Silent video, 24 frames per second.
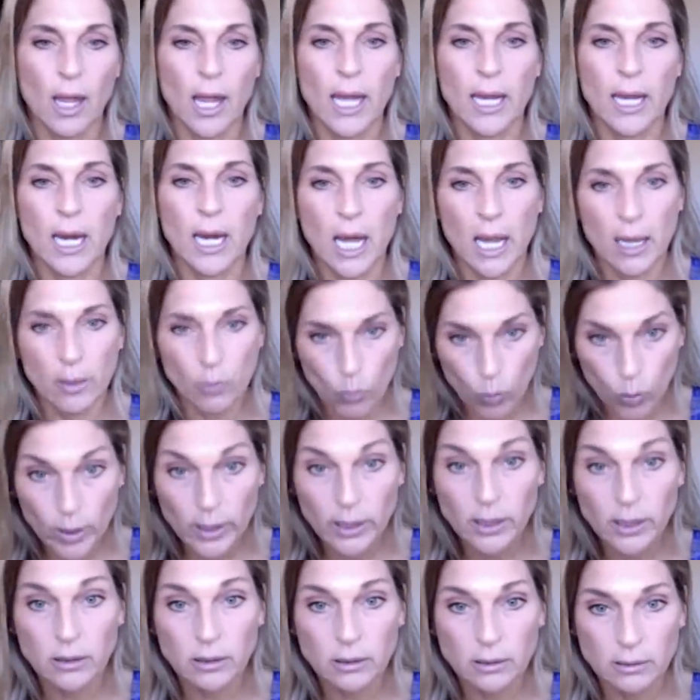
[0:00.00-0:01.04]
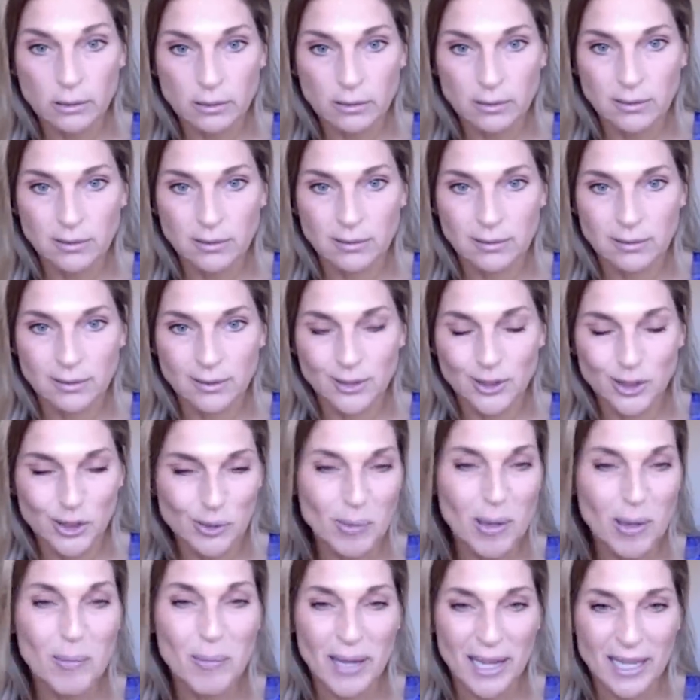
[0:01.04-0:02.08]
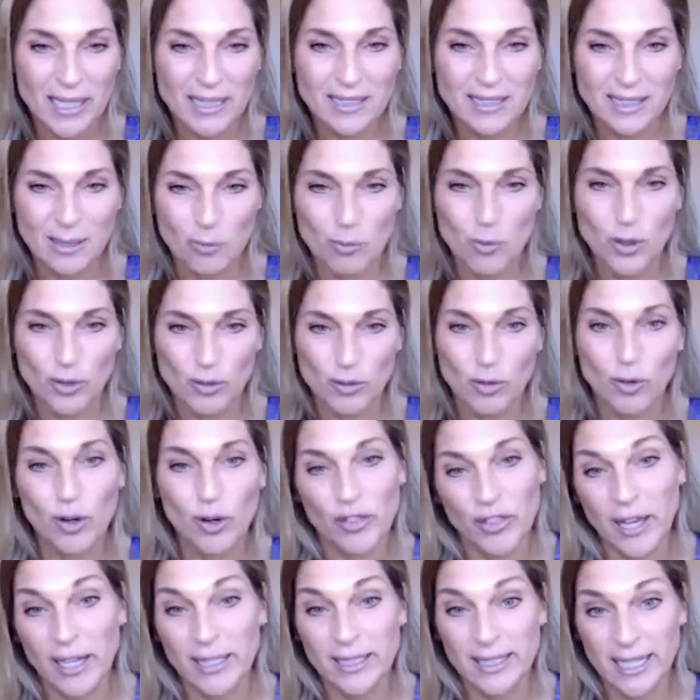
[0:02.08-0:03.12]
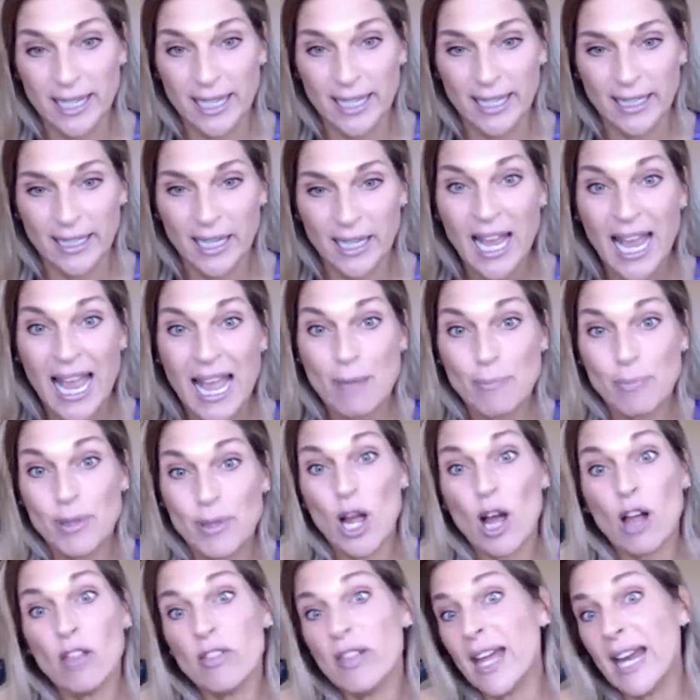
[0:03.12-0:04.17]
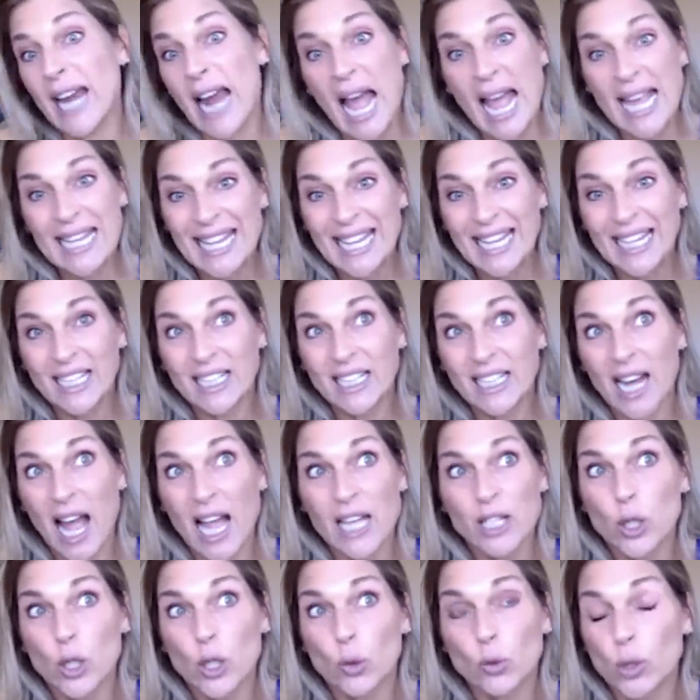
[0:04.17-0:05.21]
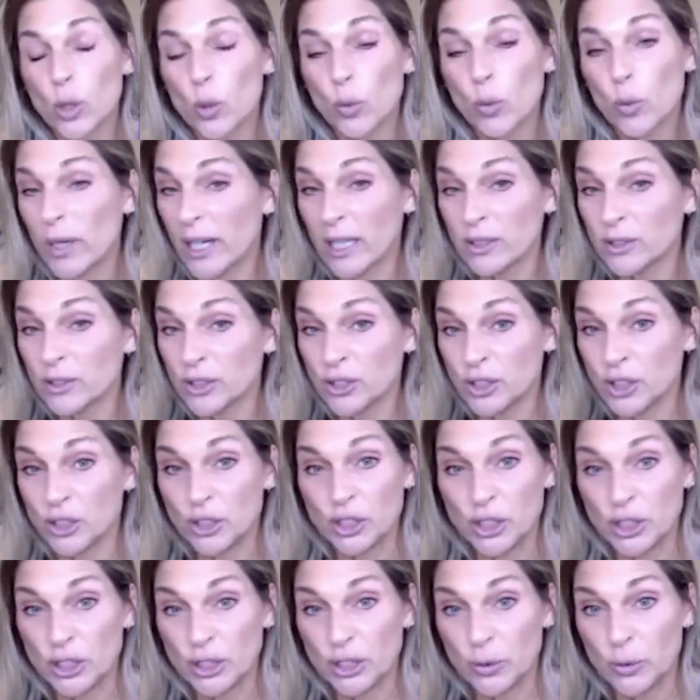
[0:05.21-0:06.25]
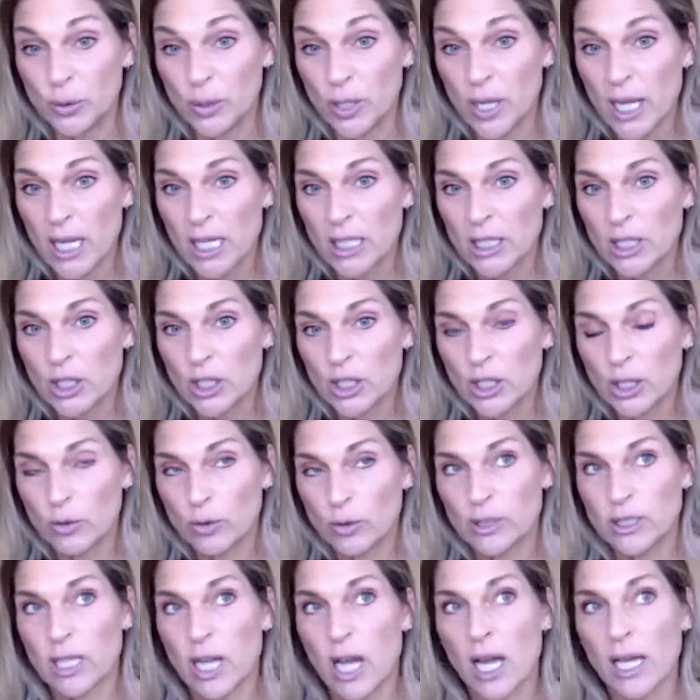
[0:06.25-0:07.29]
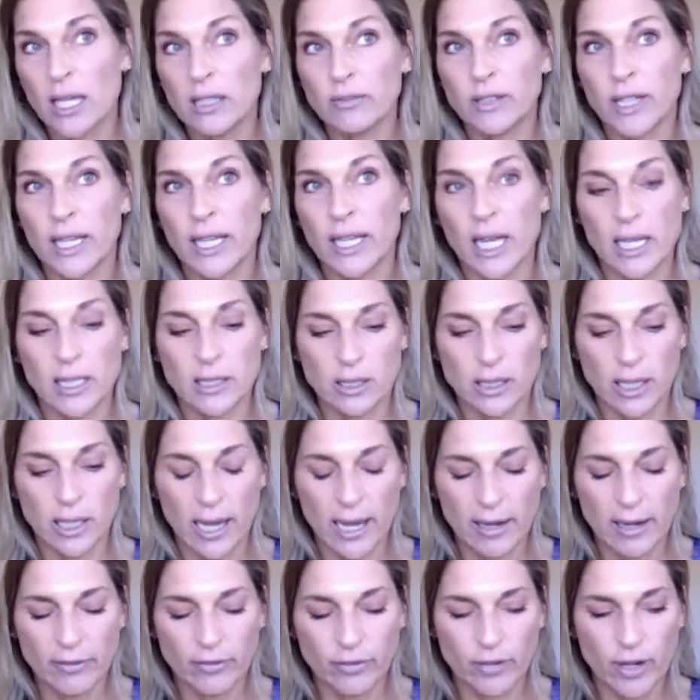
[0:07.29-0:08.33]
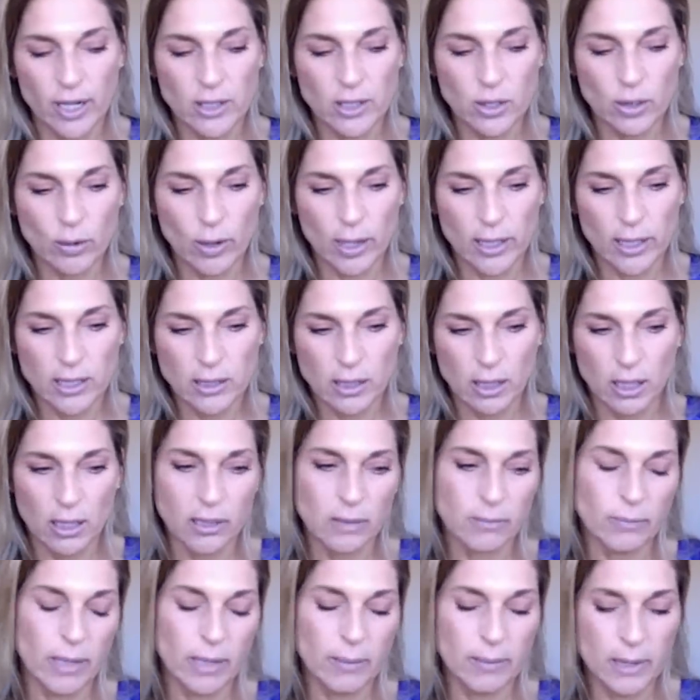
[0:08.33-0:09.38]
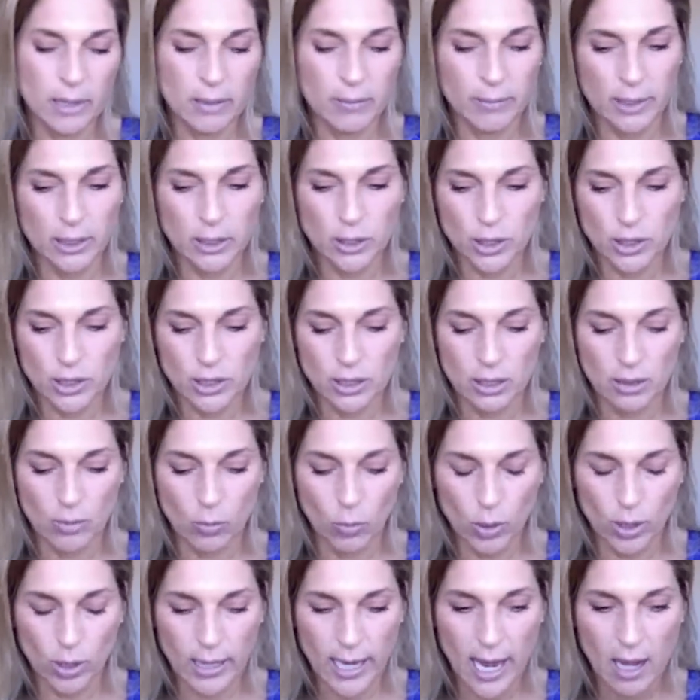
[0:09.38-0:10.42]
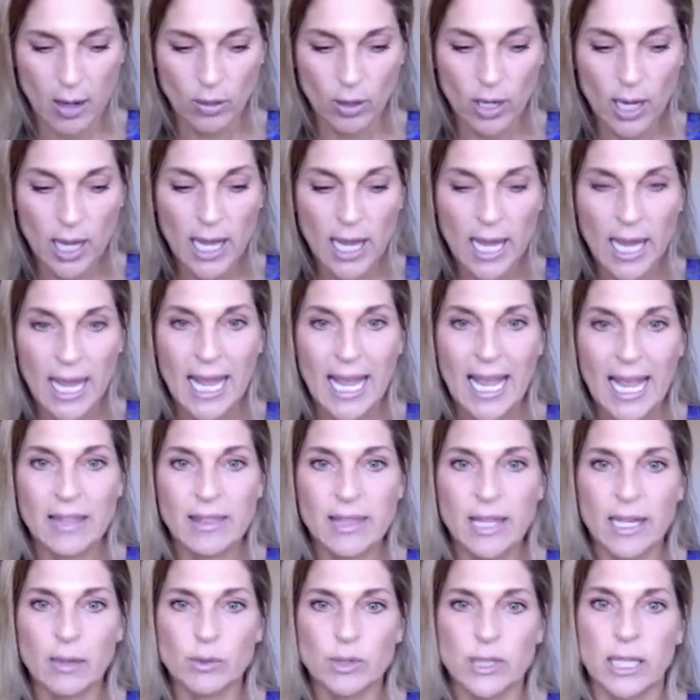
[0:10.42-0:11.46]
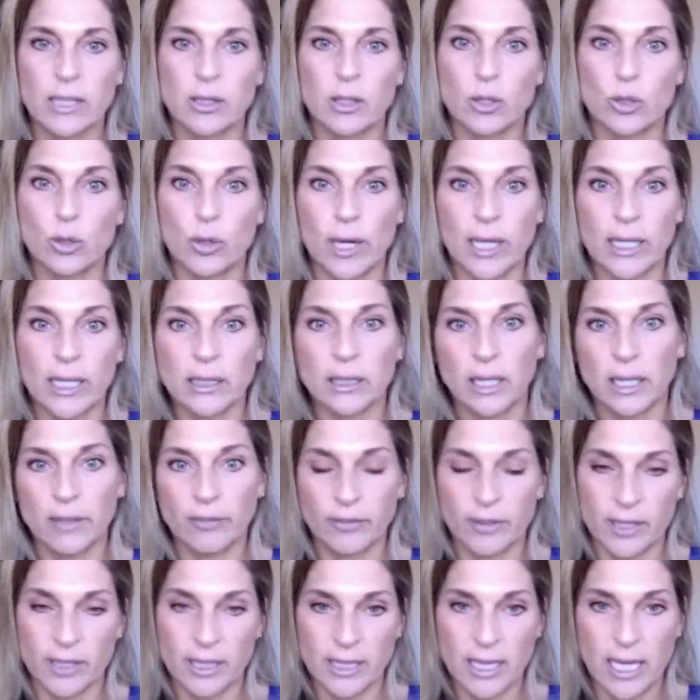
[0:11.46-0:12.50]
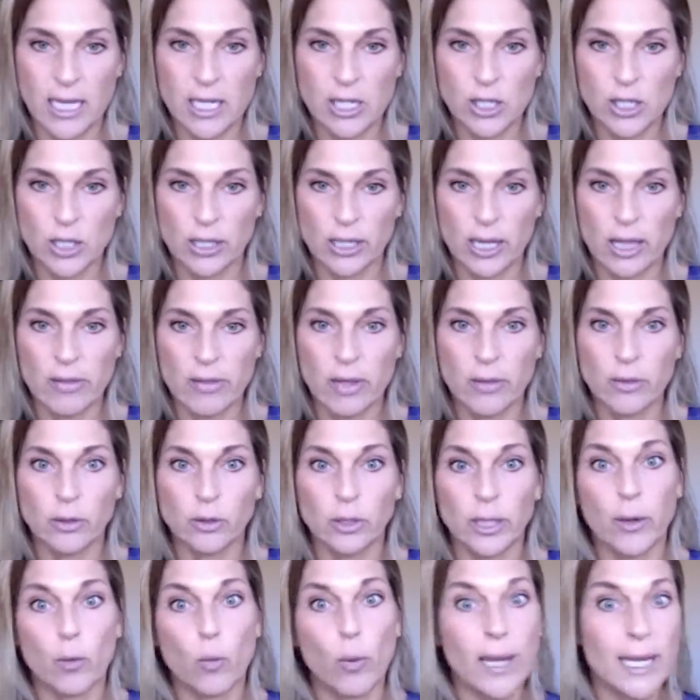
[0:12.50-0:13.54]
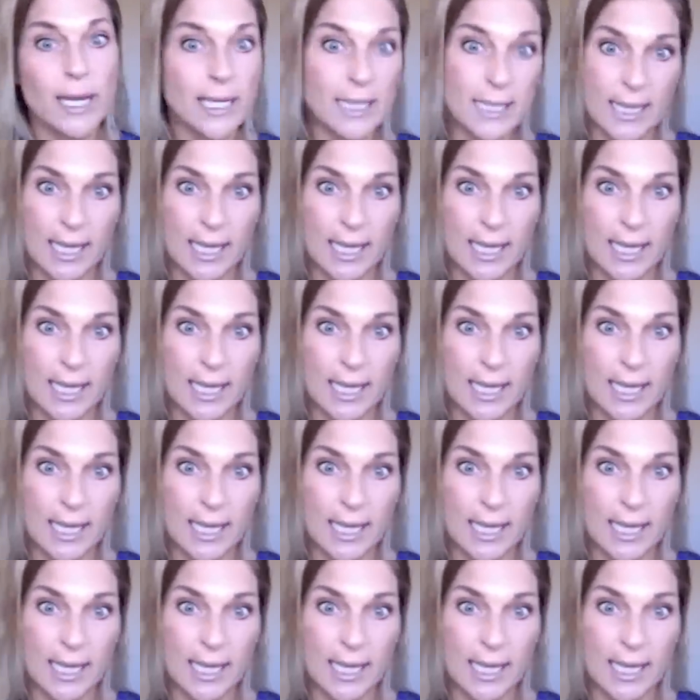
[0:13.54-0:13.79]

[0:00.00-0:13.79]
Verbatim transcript: and i will do my best and work for it that day and beyond that i can't i don't know what else to do you know it's kind of like i, I have friends who i saw them maybe the marriages didn't work out and then it was like the train left the station and then they're like wait a